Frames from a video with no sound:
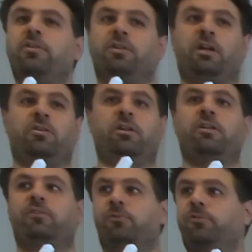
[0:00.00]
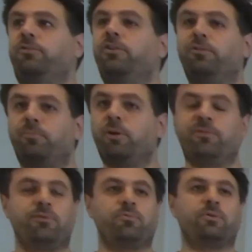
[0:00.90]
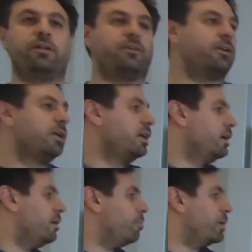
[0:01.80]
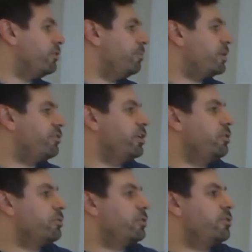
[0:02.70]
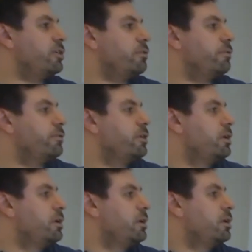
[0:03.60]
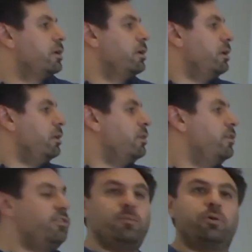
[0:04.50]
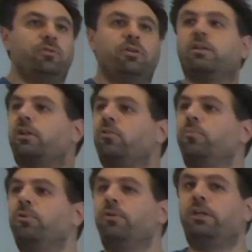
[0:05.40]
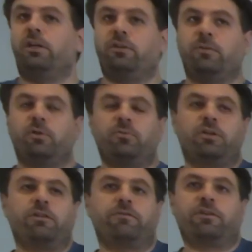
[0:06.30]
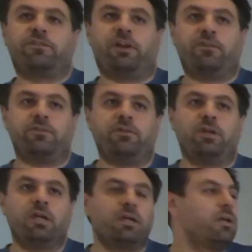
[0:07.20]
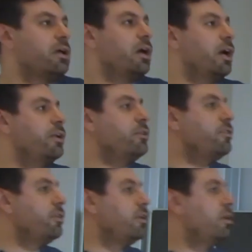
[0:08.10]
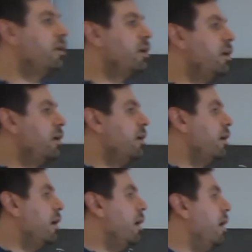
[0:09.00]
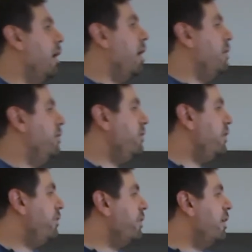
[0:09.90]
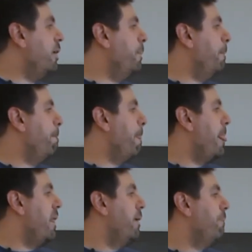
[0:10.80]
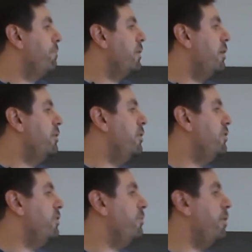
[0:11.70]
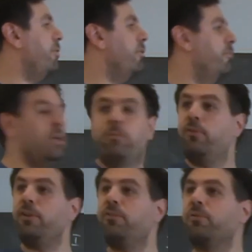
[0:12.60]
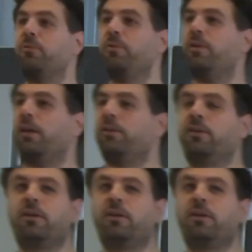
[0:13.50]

unless you engineer it perhaps to do that. But still, you can think of distributing it and communicating between the different cells. And this is this is a very, we think so, like